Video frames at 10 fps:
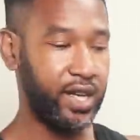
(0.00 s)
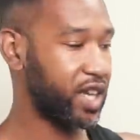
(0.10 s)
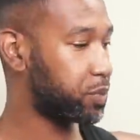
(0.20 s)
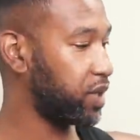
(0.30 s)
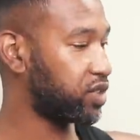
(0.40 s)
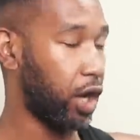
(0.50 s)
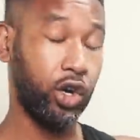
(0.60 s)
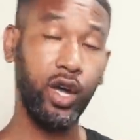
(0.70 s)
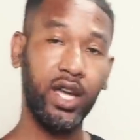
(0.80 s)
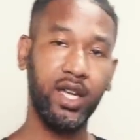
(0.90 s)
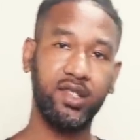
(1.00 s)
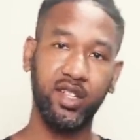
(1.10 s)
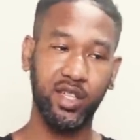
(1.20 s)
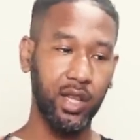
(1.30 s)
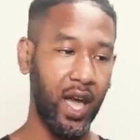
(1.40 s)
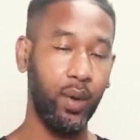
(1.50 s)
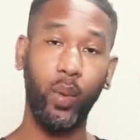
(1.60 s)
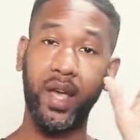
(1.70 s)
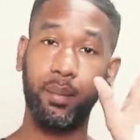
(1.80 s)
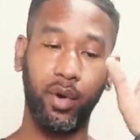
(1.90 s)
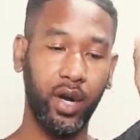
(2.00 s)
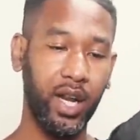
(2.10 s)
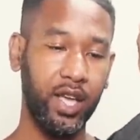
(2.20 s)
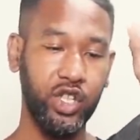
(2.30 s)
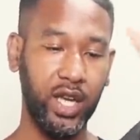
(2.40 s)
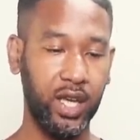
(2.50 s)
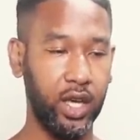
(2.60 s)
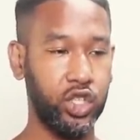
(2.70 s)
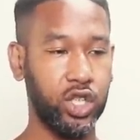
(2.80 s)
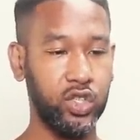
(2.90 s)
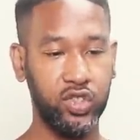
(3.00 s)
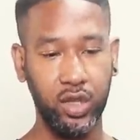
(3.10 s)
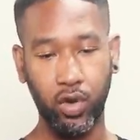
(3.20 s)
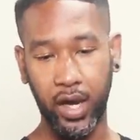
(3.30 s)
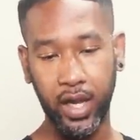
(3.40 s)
The next piece that I got in is this lightweight Moncler jacket, as you can see right